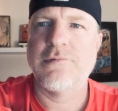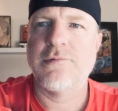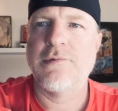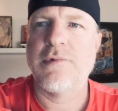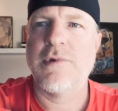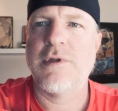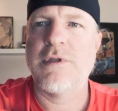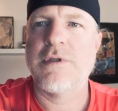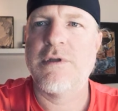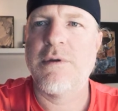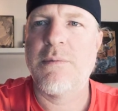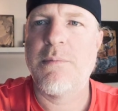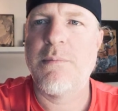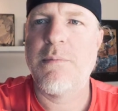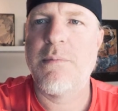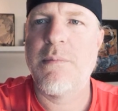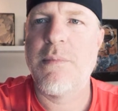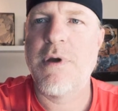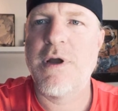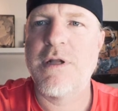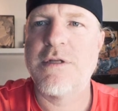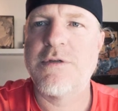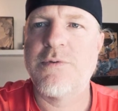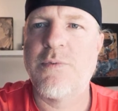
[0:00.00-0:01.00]
it's a
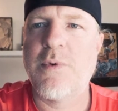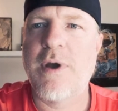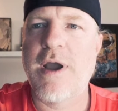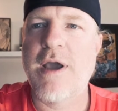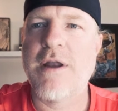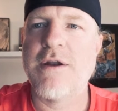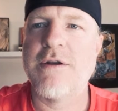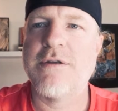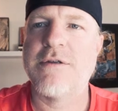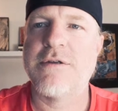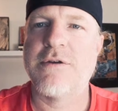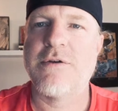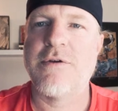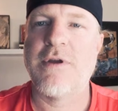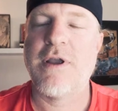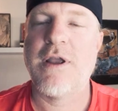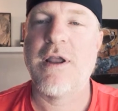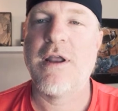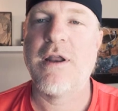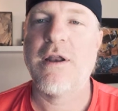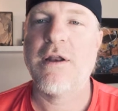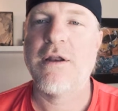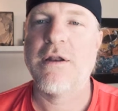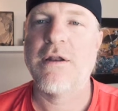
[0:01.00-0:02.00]
much wider
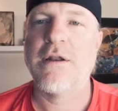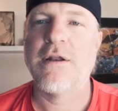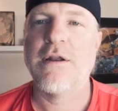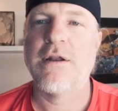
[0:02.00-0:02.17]
screen,